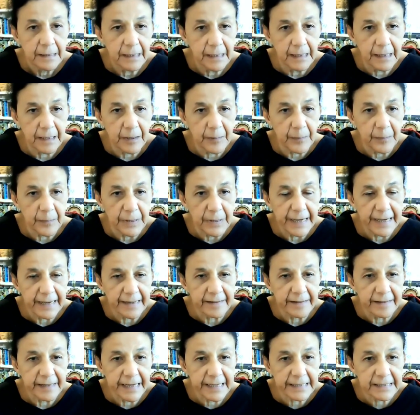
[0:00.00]

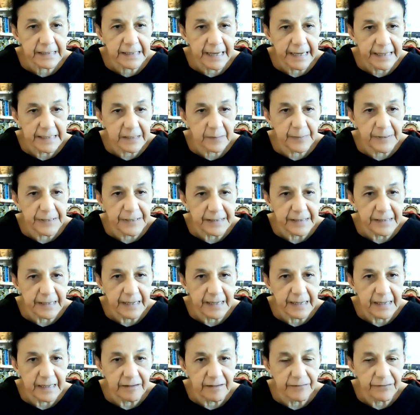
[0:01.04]
And that has been
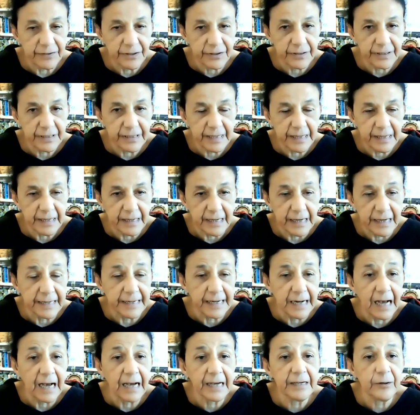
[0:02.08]
a very
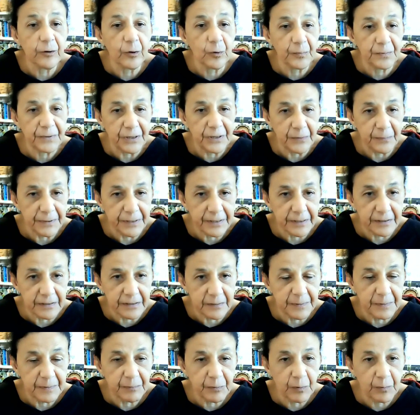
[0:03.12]
an eye opener,
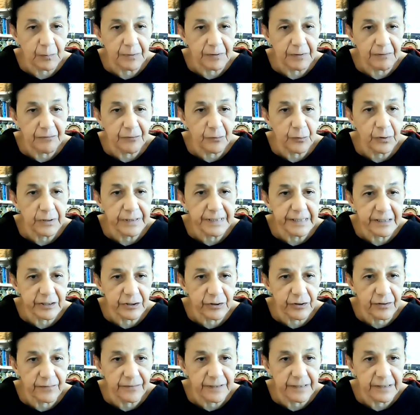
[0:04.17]
because people before these
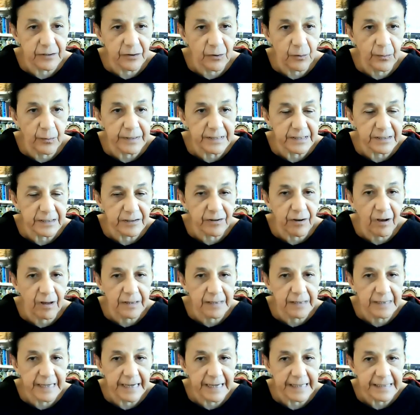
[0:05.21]
surveys always
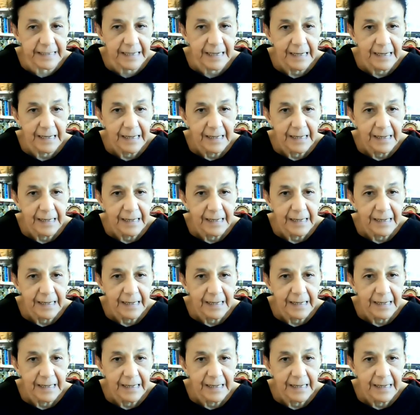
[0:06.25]
thought that